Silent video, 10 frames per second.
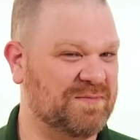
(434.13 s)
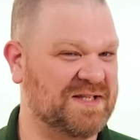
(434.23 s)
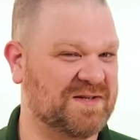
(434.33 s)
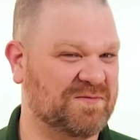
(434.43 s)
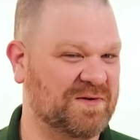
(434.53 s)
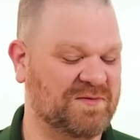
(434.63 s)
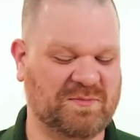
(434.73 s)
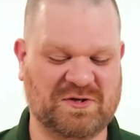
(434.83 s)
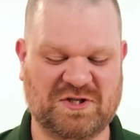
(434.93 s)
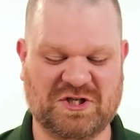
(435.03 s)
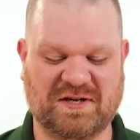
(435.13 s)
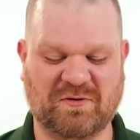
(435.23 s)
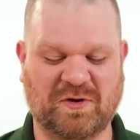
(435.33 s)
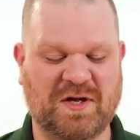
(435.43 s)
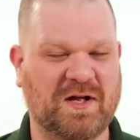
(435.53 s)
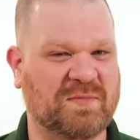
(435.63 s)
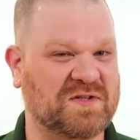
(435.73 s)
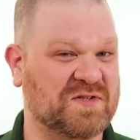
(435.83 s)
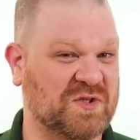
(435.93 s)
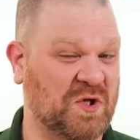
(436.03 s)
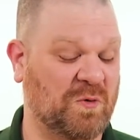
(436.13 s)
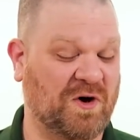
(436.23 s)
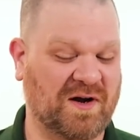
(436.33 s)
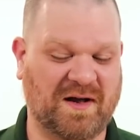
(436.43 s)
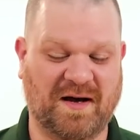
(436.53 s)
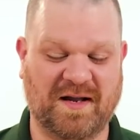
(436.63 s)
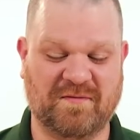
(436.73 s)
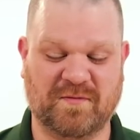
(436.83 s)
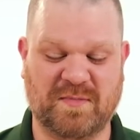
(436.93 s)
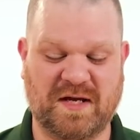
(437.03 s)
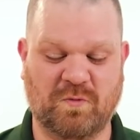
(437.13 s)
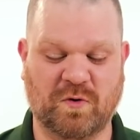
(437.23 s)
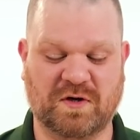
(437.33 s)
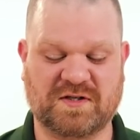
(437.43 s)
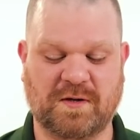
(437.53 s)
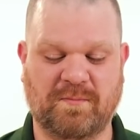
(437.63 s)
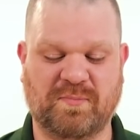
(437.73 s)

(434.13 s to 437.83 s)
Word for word: the best at front flippers in general, but the slow walk on it for me works